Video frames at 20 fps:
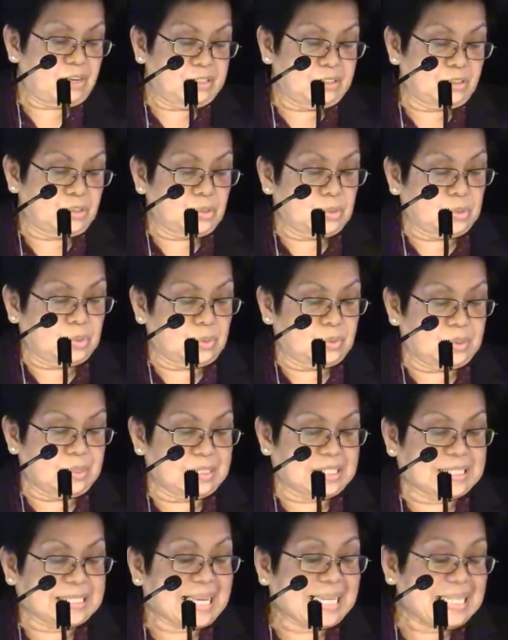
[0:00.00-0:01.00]
on to
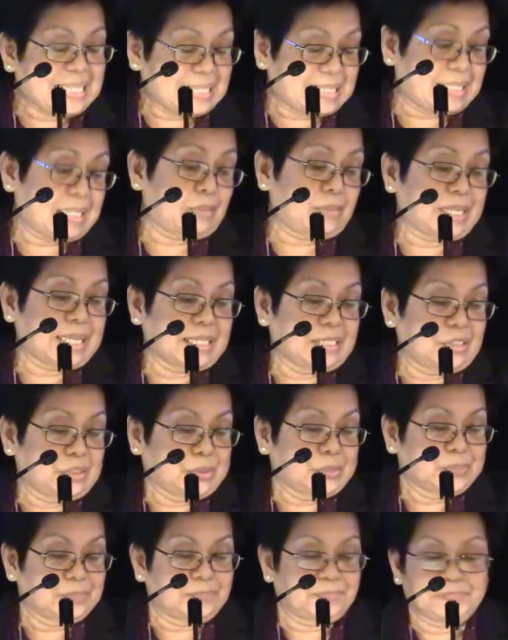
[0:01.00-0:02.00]
studies that we can
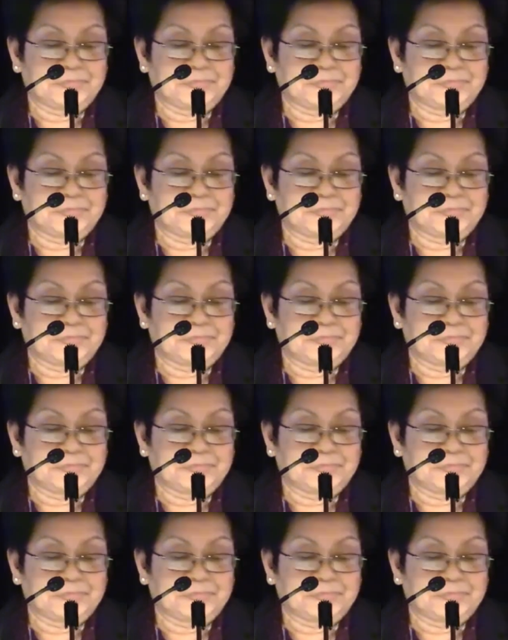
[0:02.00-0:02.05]
do.